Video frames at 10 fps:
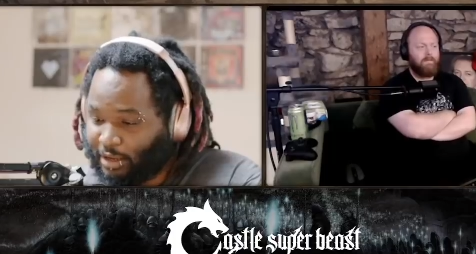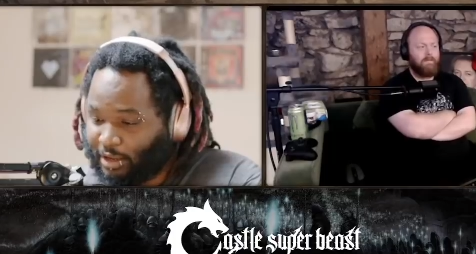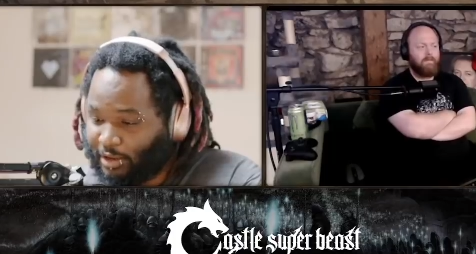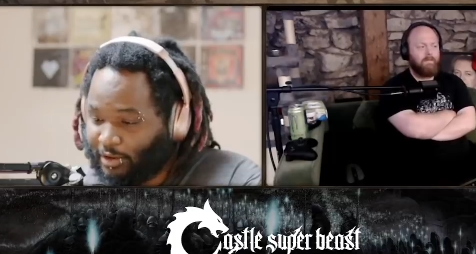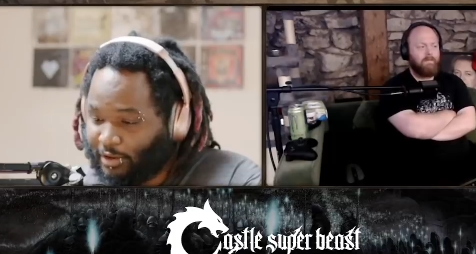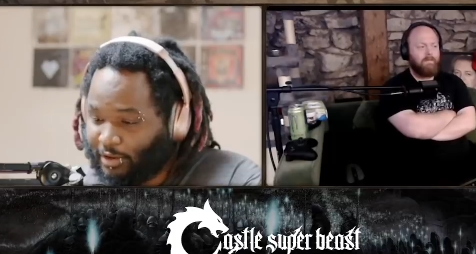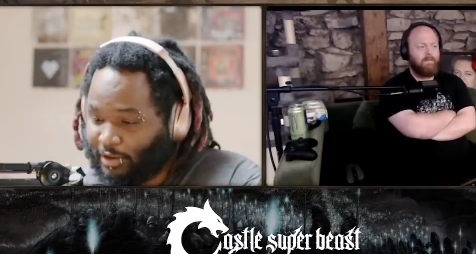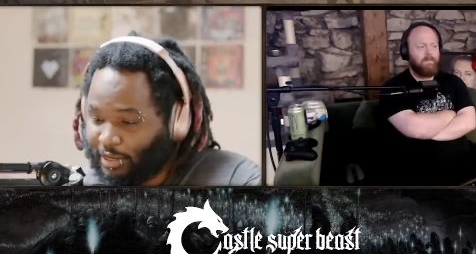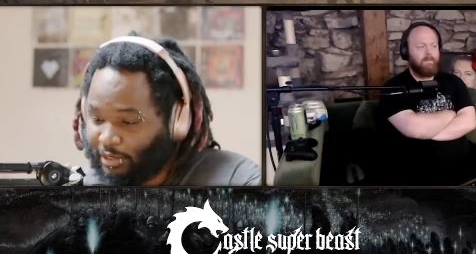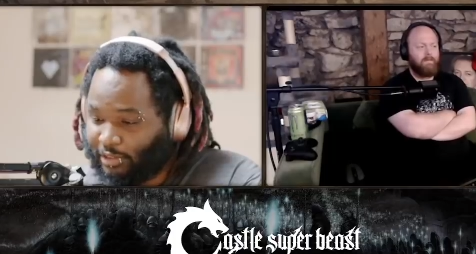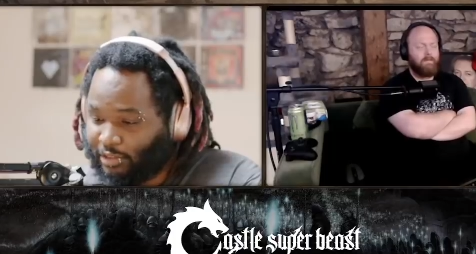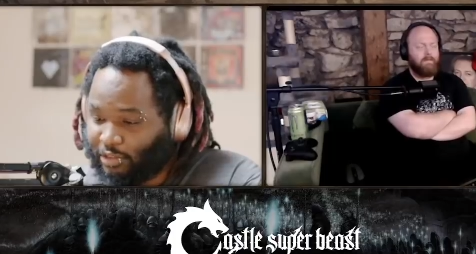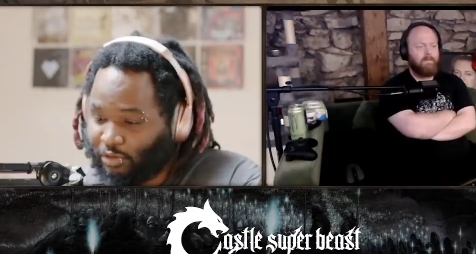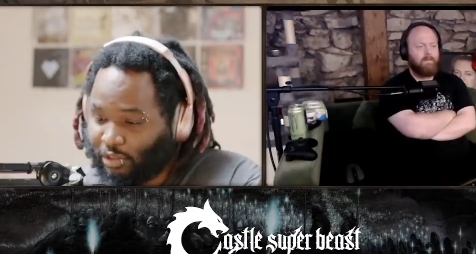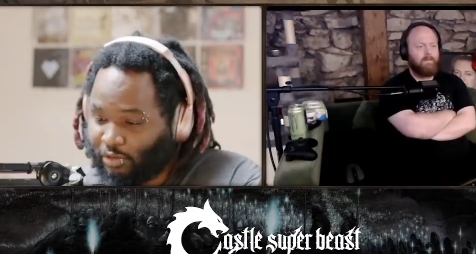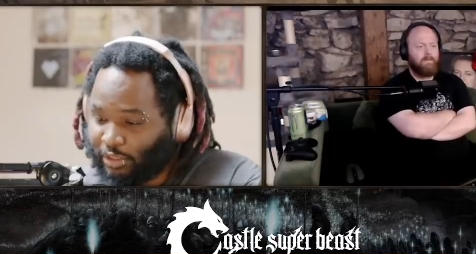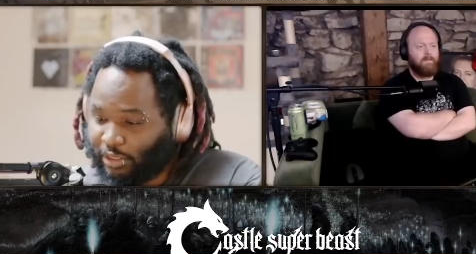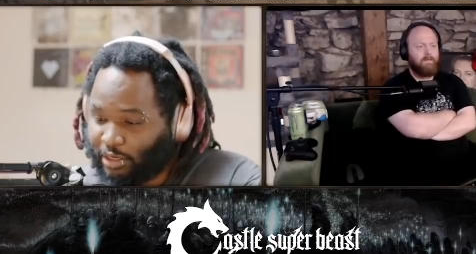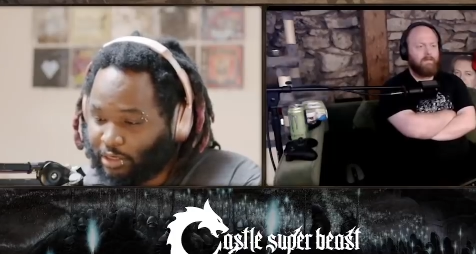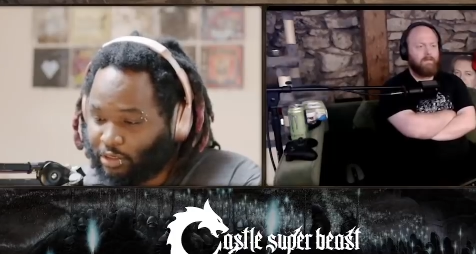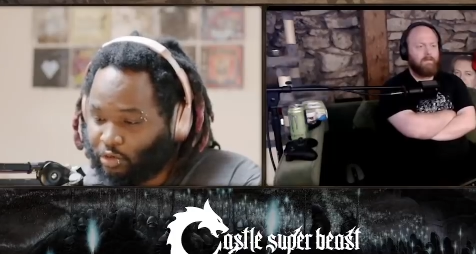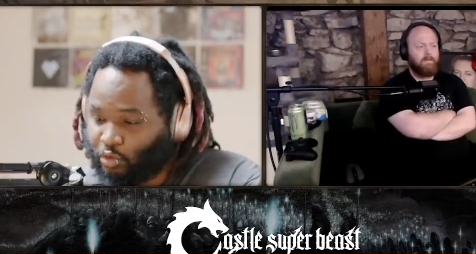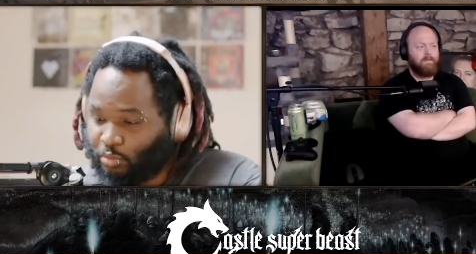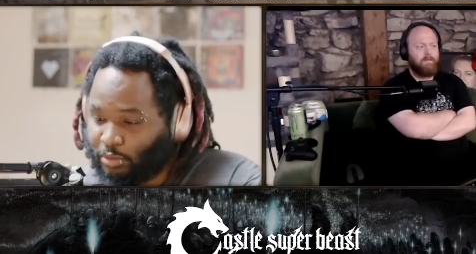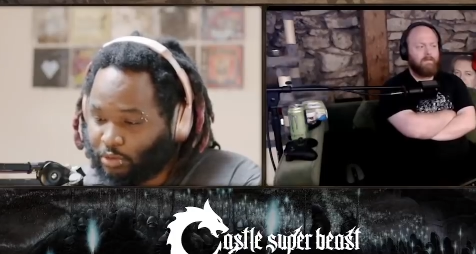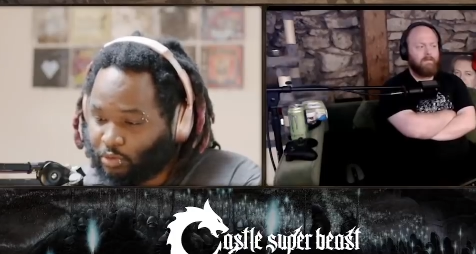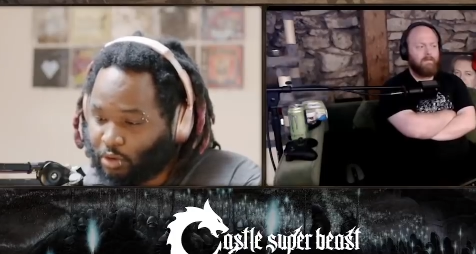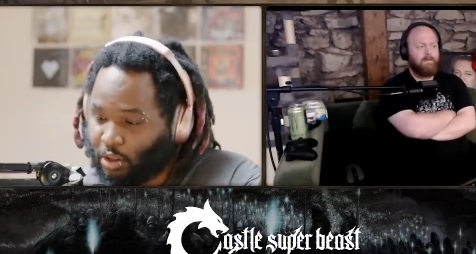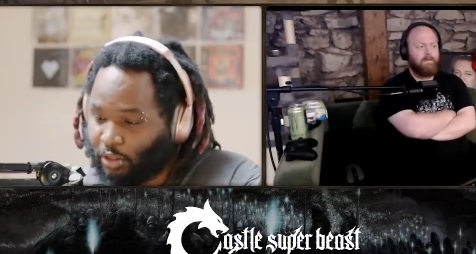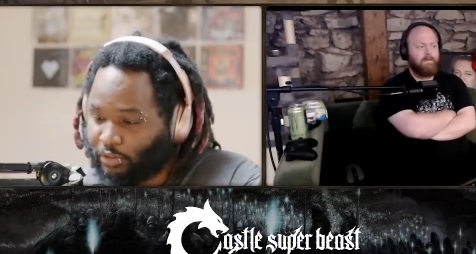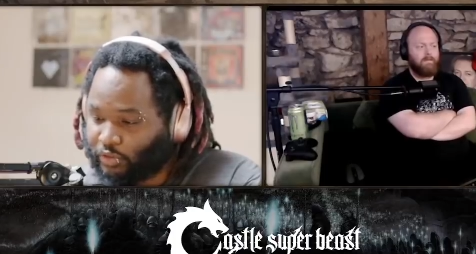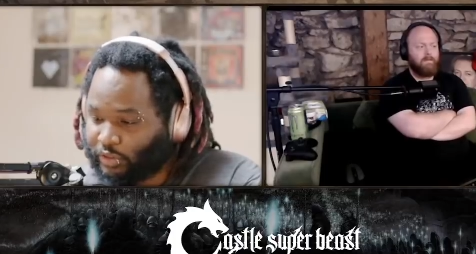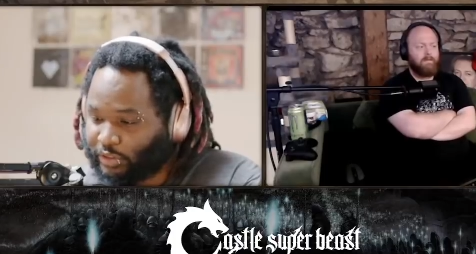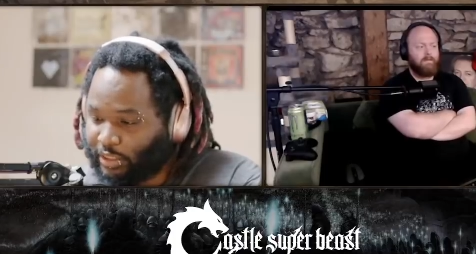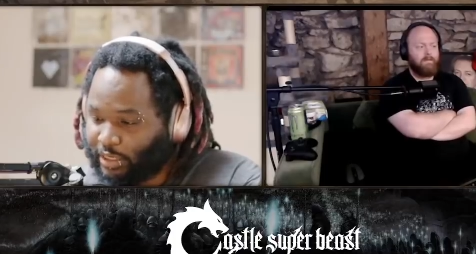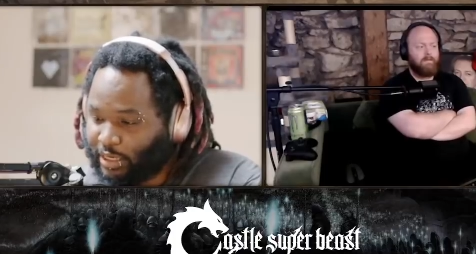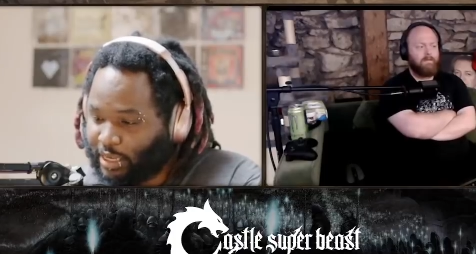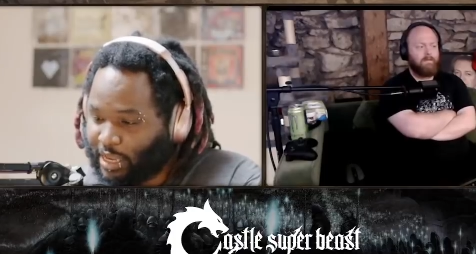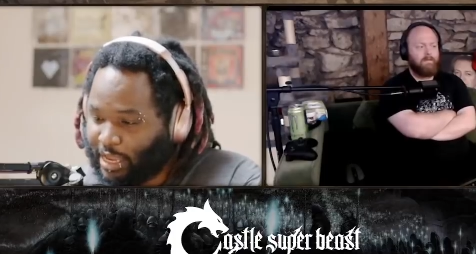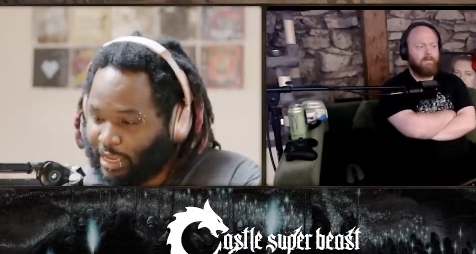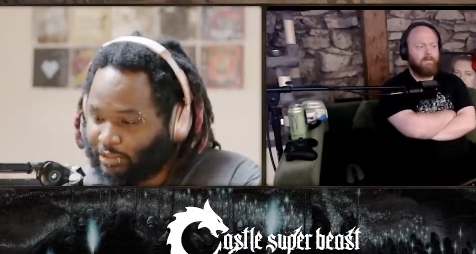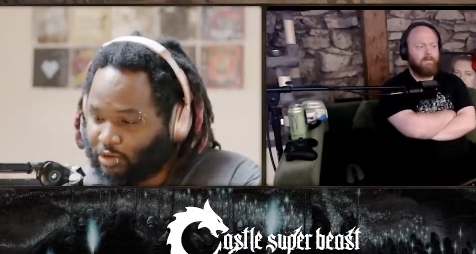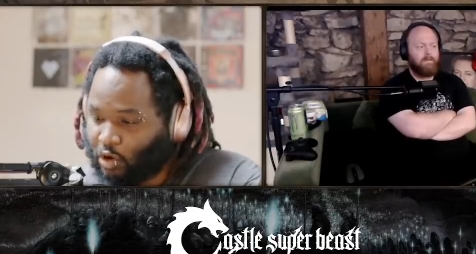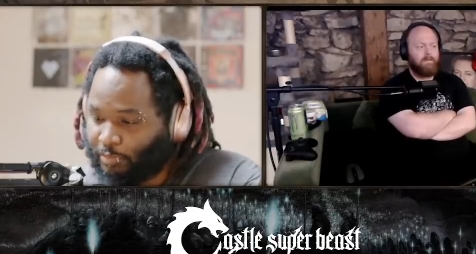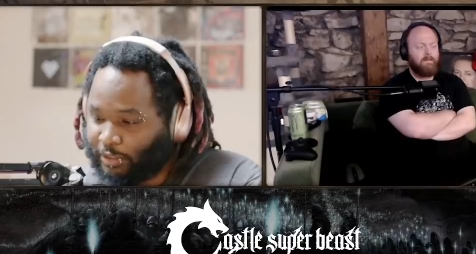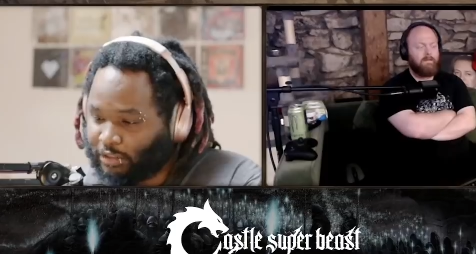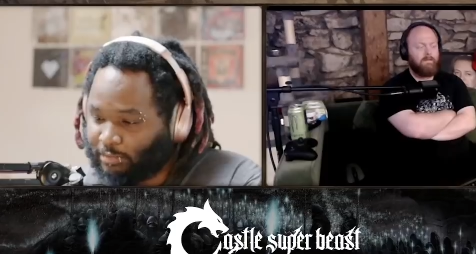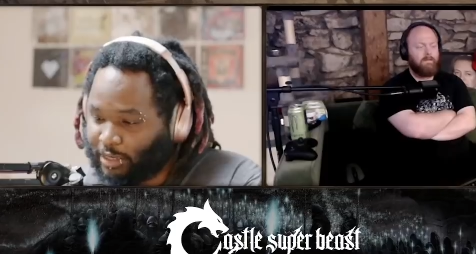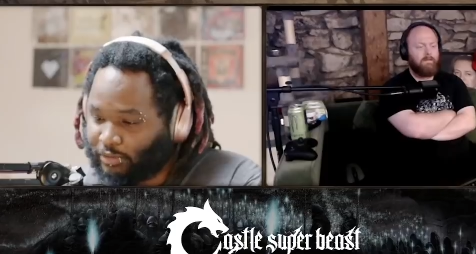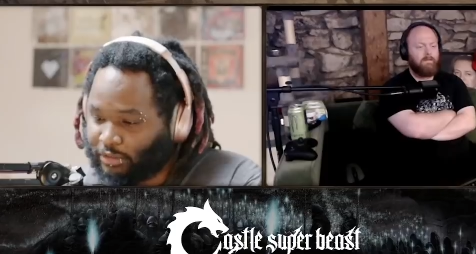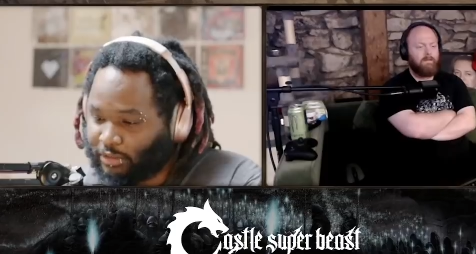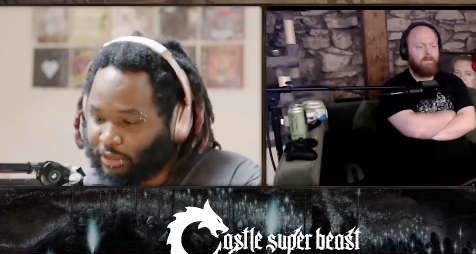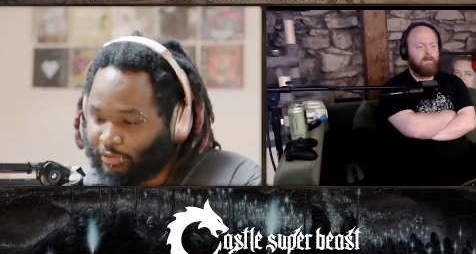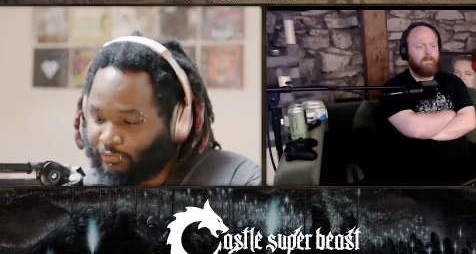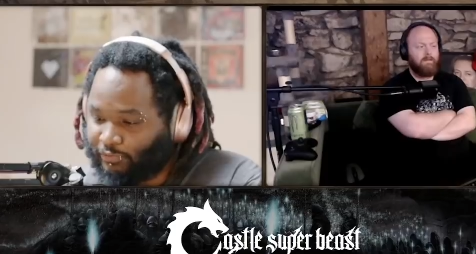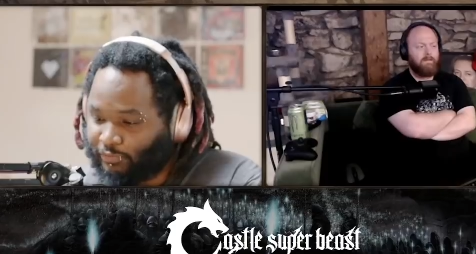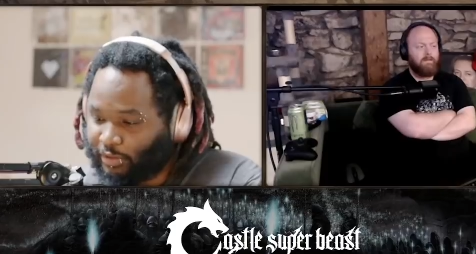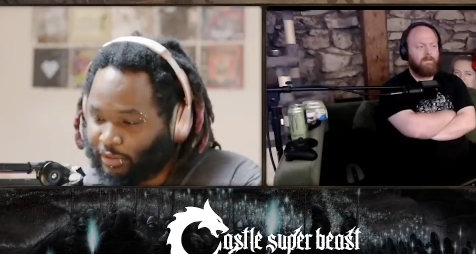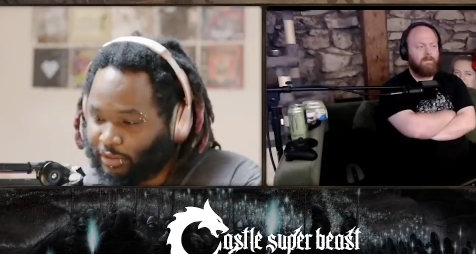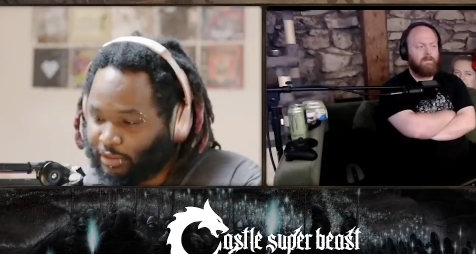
Speaker 1: uh, including cube crawls and copious amounts of